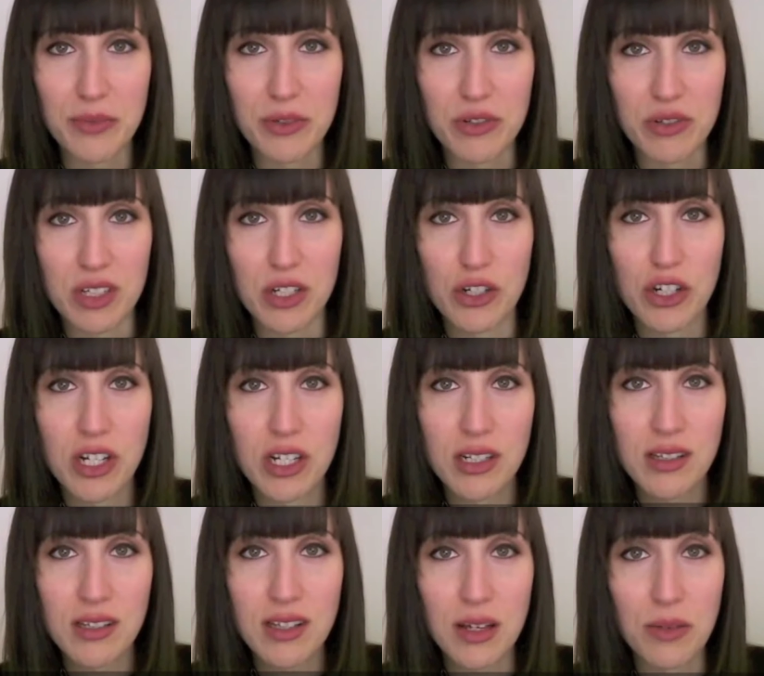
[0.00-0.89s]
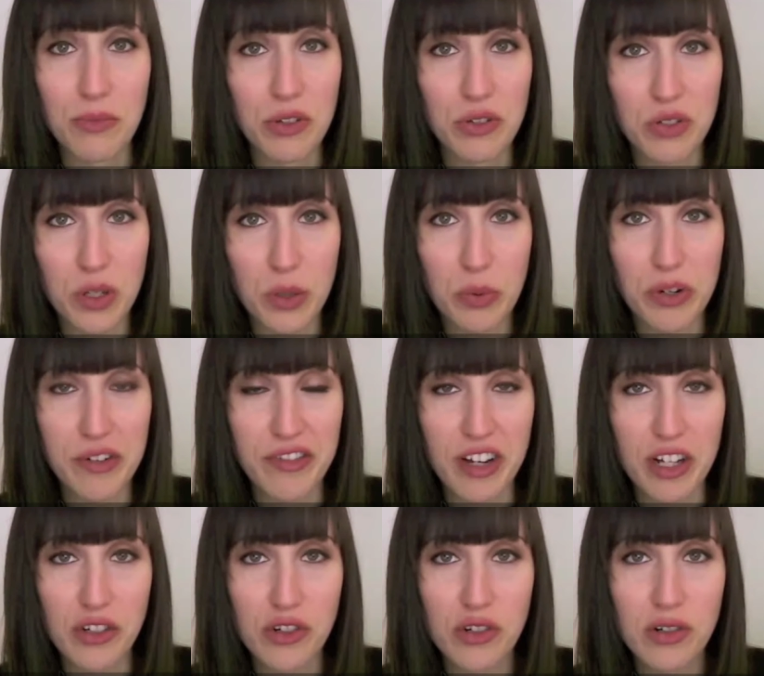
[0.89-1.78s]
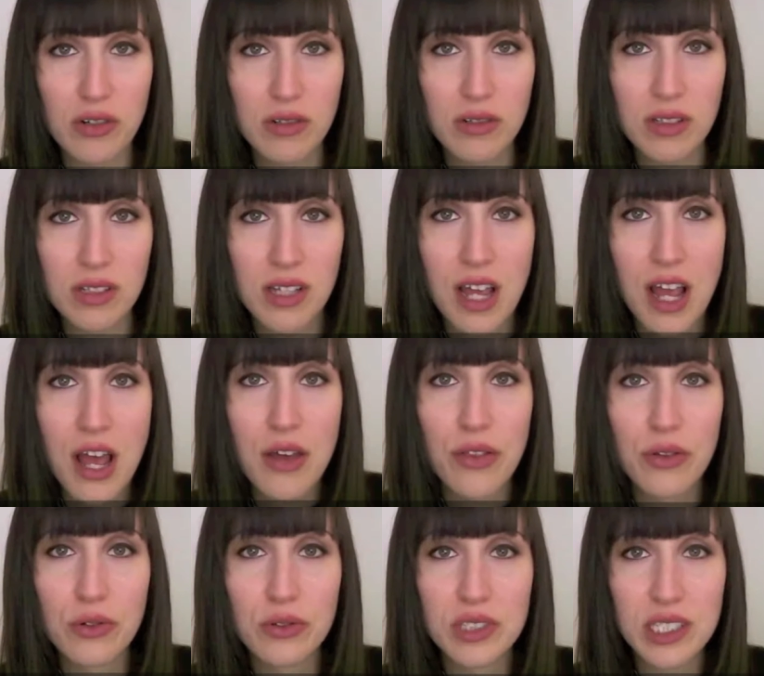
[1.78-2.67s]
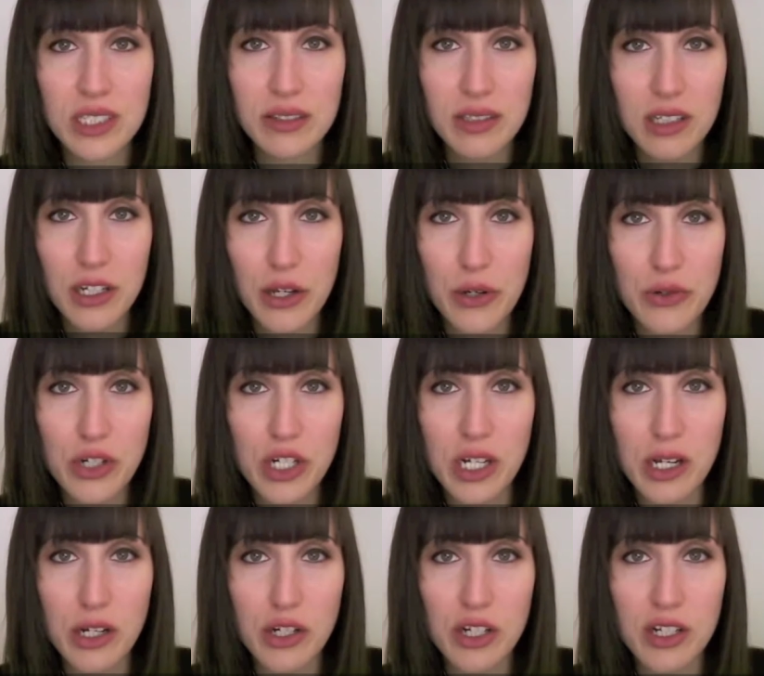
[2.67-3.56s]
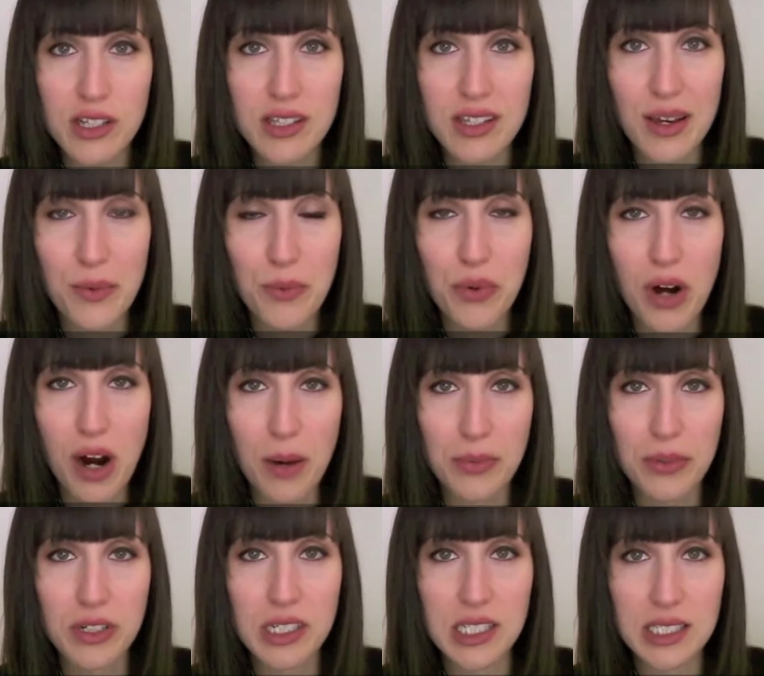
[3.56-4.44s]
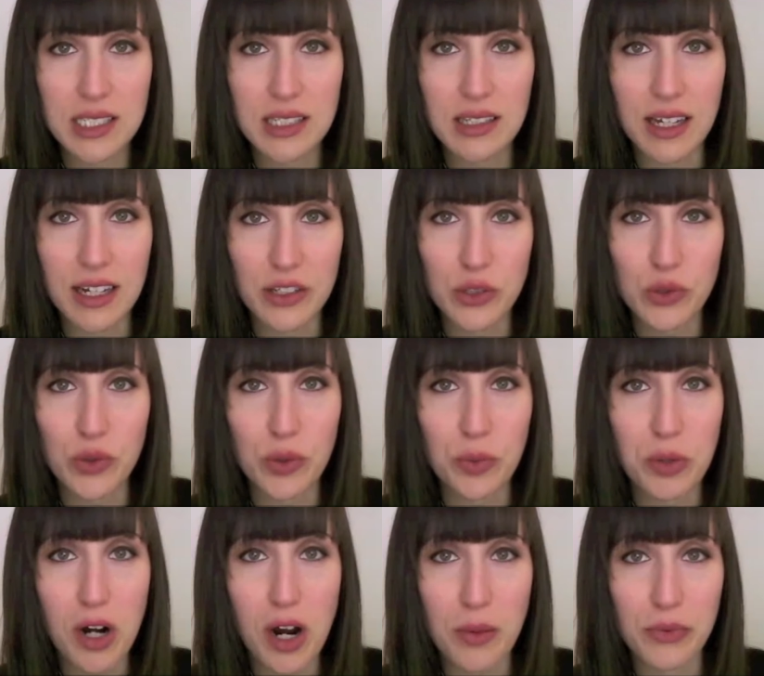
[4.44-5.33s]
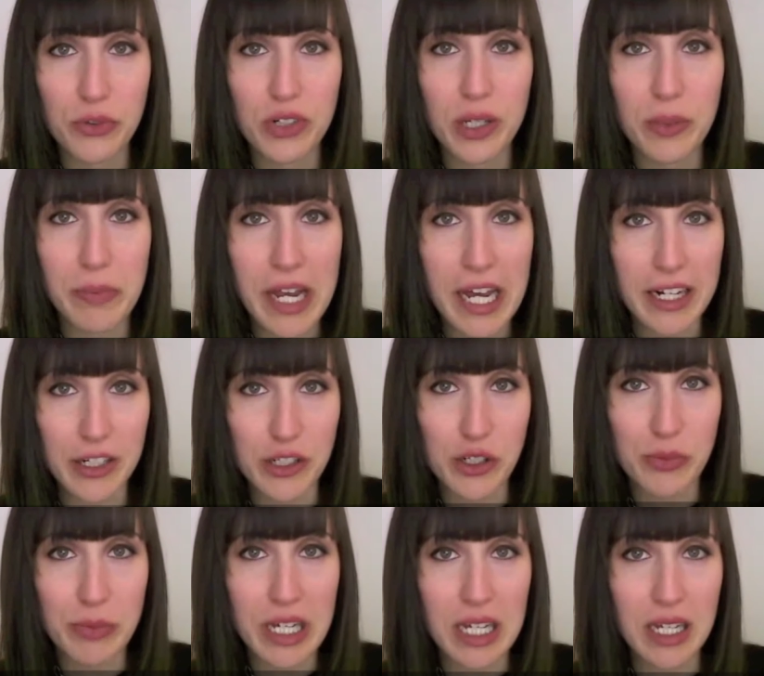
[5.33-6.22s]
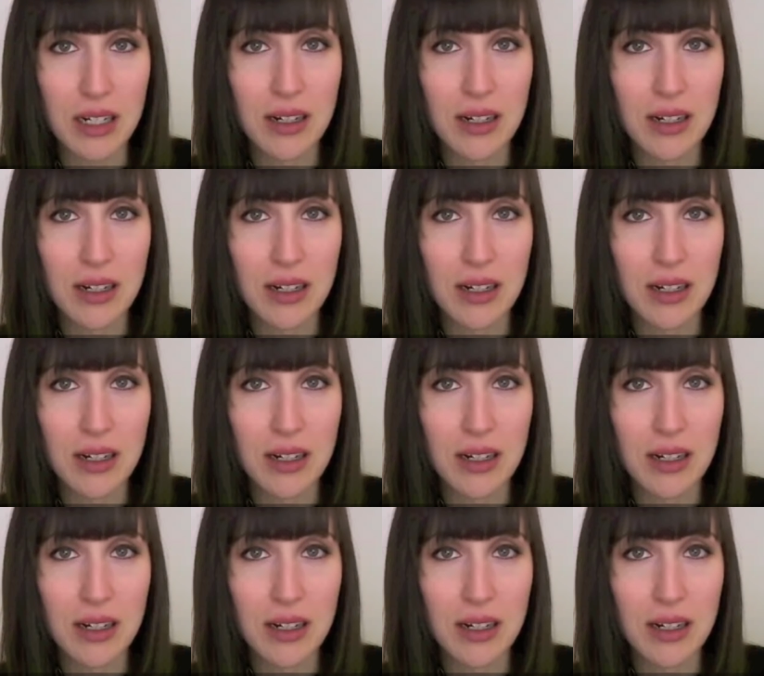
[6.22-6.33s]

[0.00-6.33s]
musicians and music professionals through deal negotiations and proper intellectual property management.